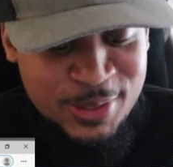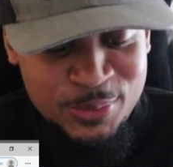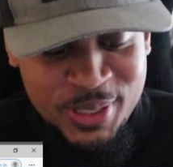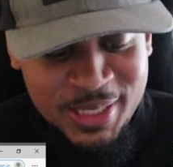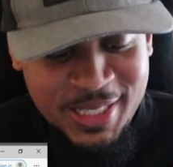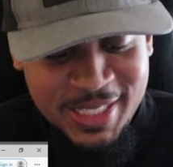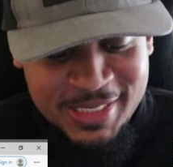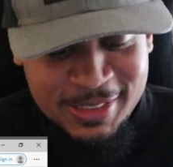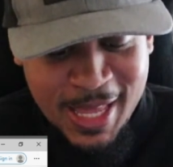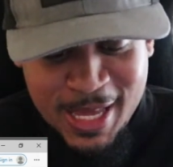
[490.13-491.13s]
with
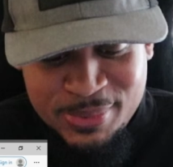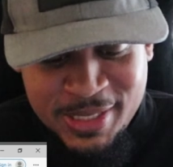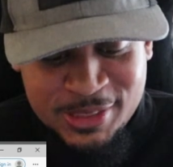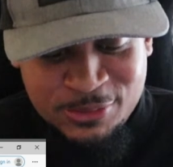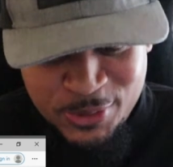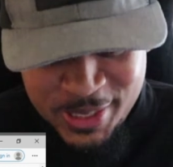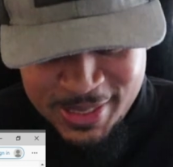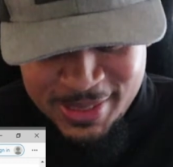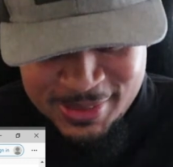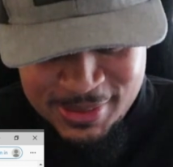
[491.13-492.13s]
his lobbyist
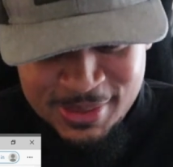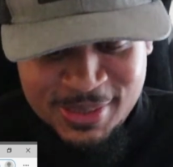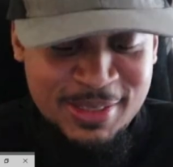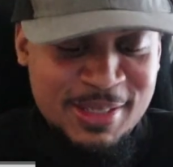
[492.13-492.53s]
friends.